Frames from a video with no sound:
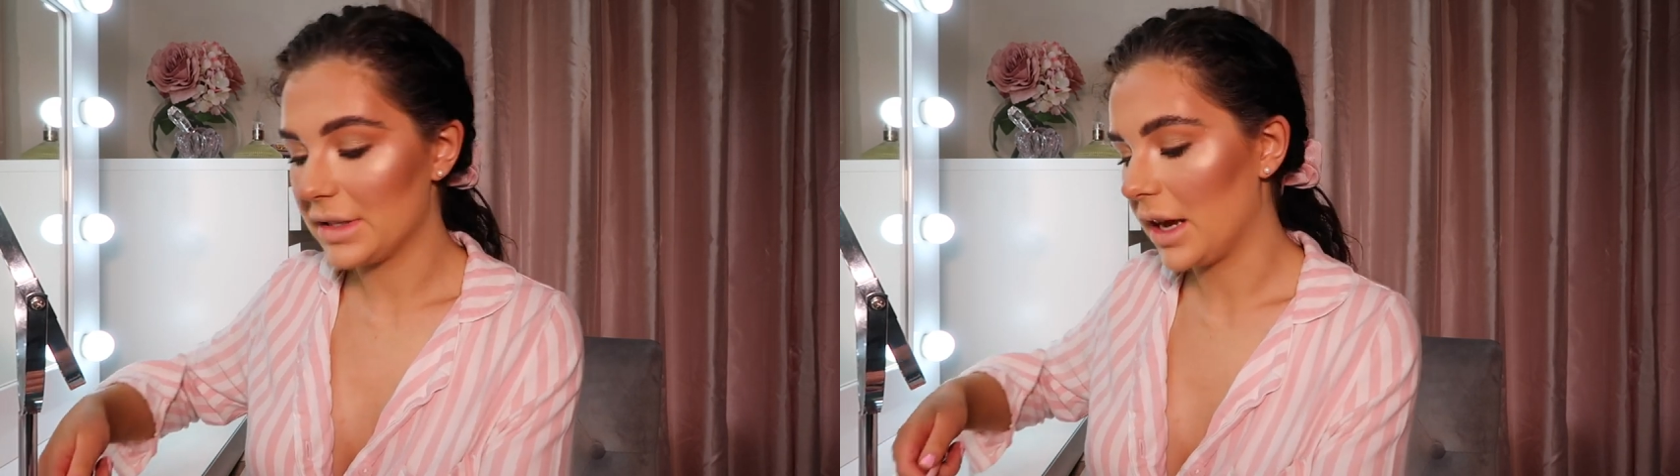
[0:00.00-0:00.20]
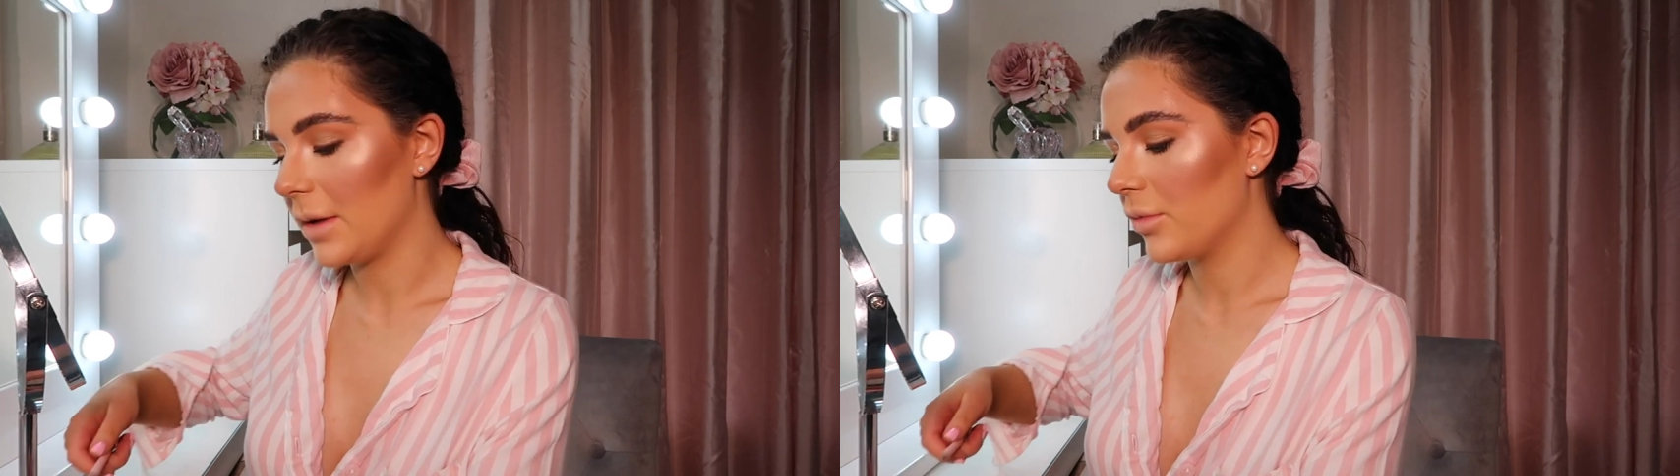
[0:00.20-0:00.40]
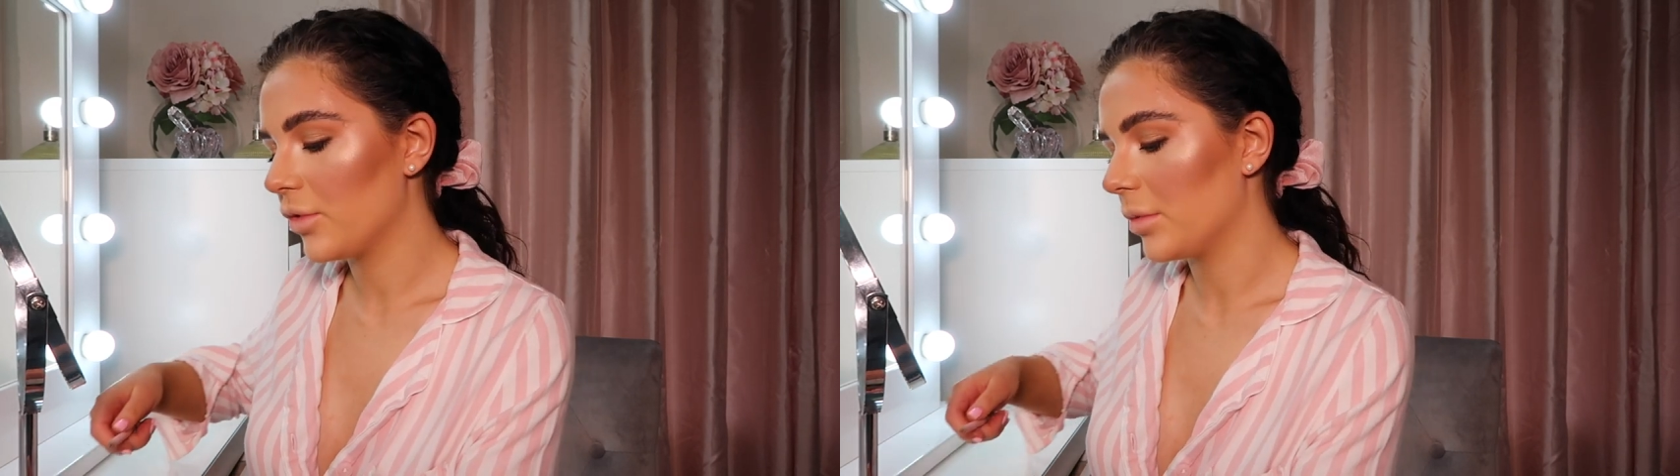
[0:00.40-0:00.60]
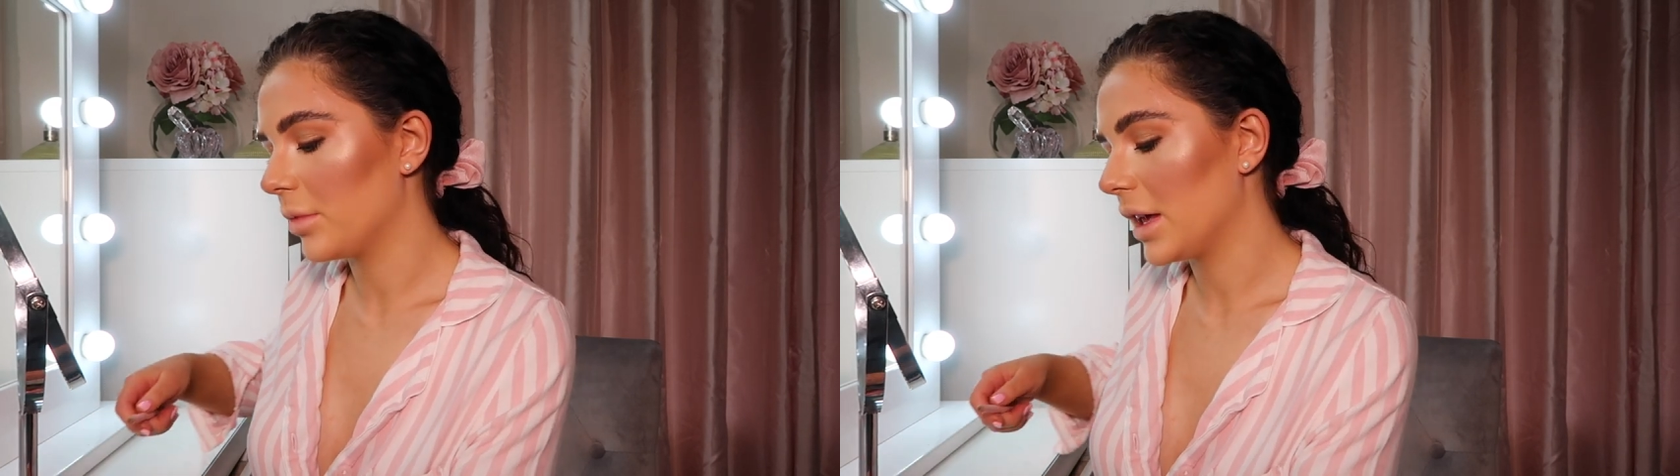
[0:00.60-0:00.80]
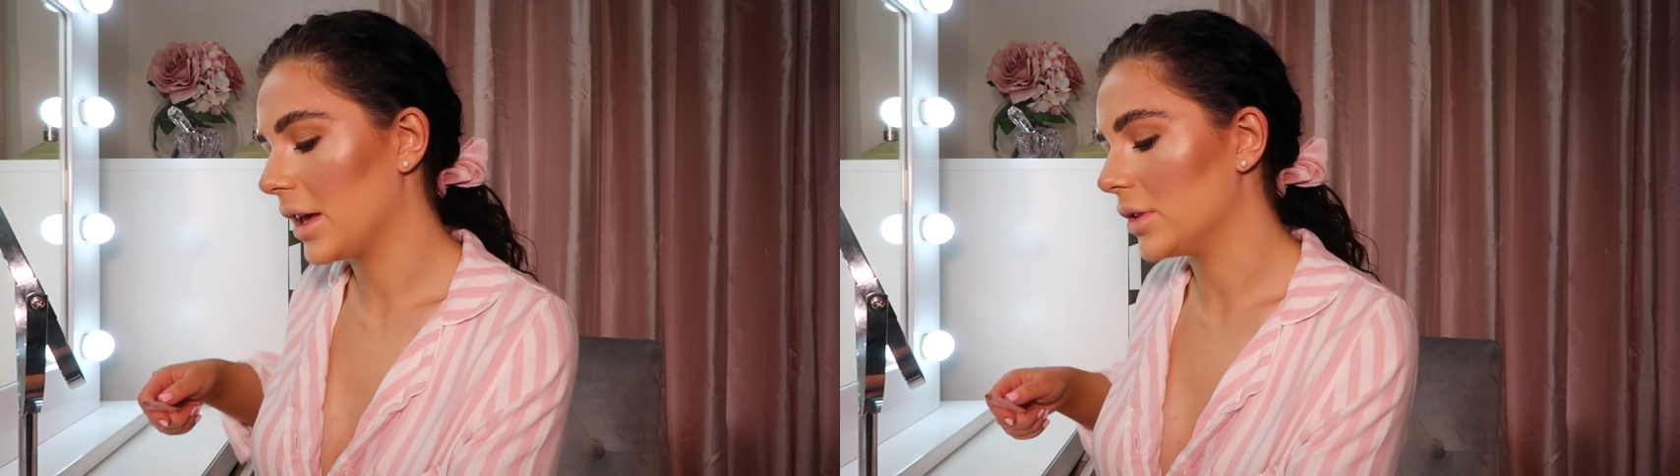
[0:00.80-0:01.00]
time from
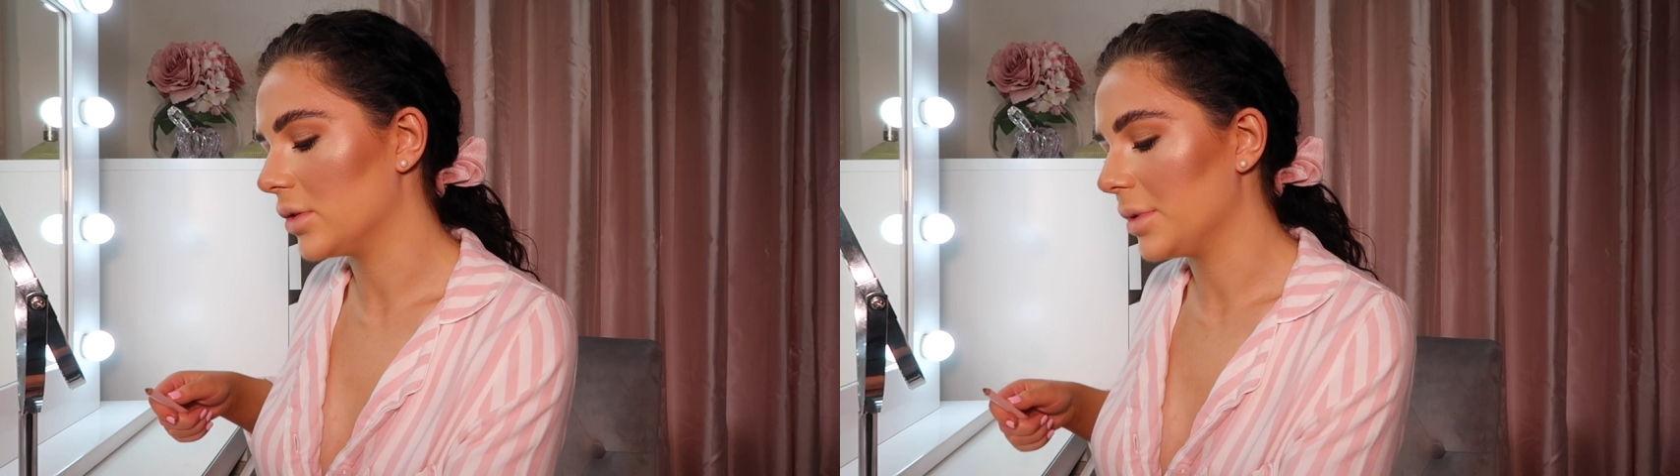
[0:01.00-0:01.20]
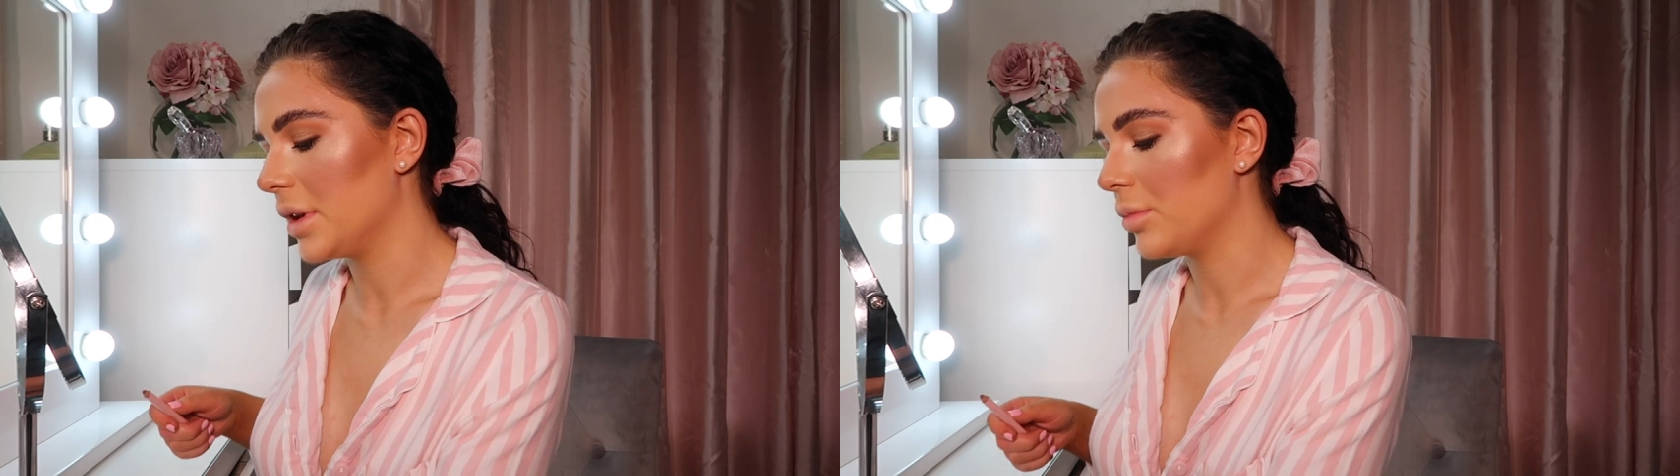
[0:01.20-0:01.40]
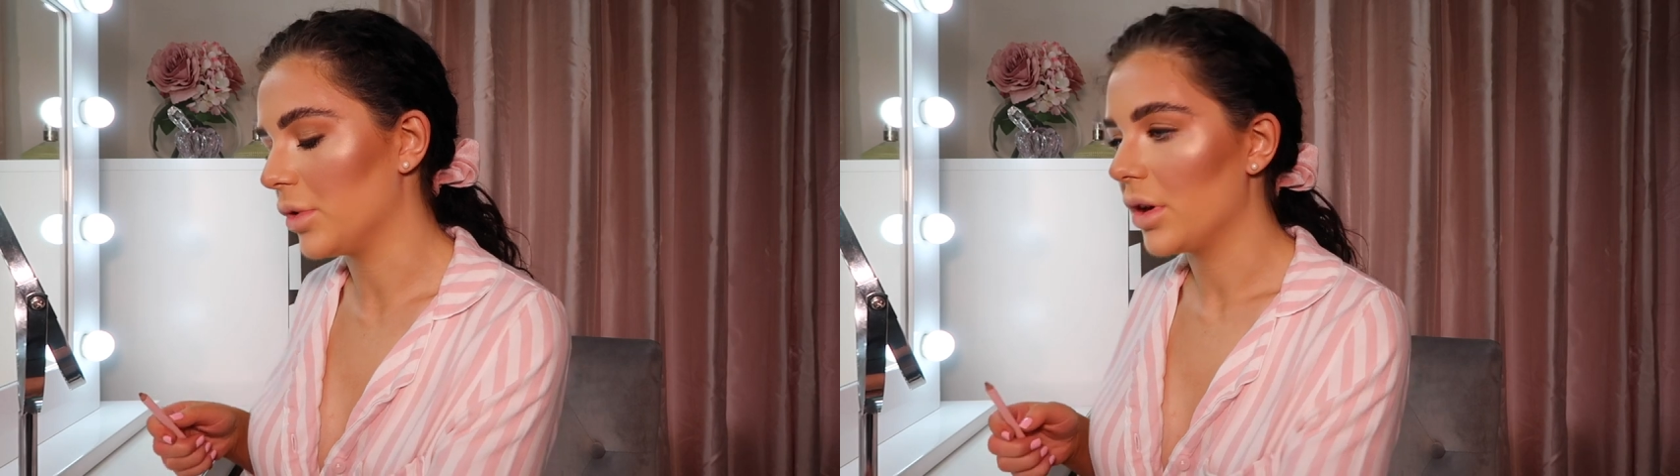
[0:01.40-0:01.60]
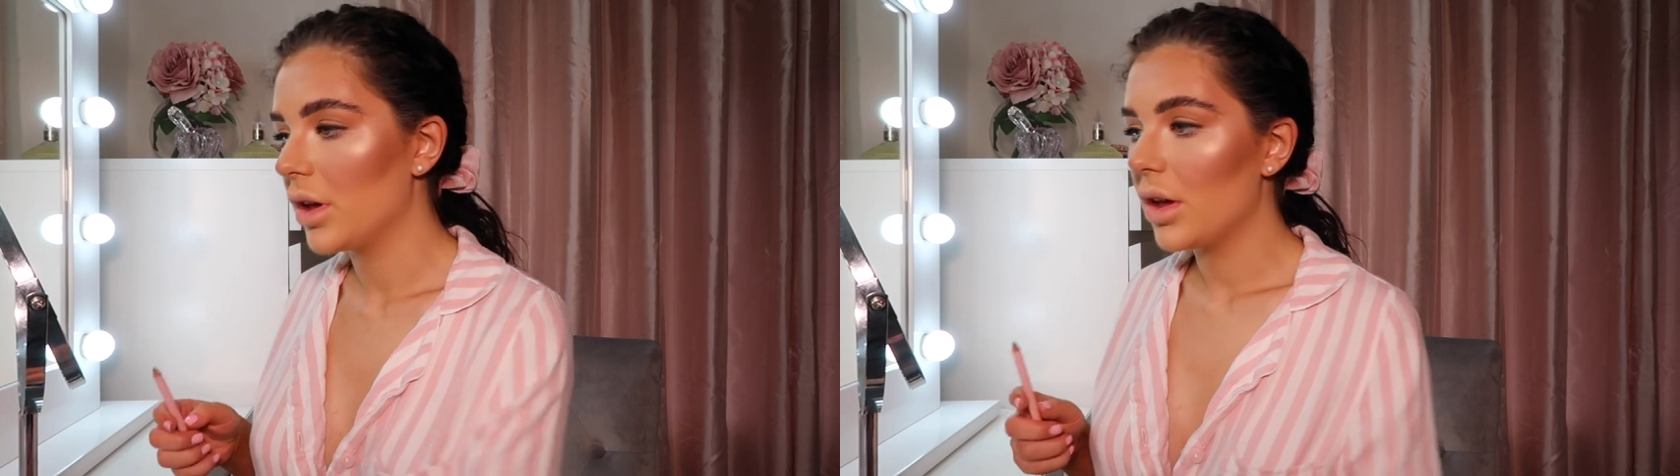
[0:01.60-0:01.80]
KKW, but